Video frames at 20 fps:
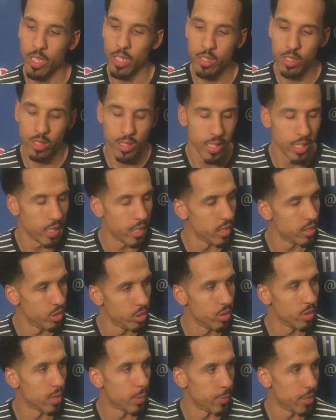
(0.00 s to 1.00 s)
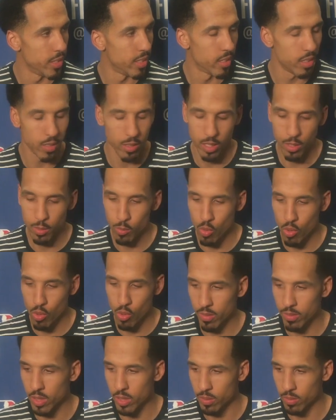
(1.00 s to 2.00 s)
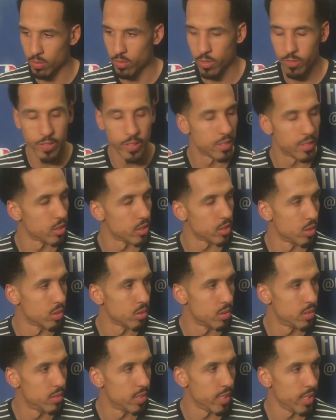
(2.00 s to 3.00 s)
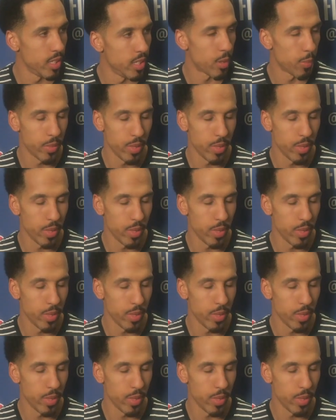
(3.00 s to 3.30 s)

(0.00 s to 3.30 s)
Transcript: They just get in you. I mean, they're more of a physical team.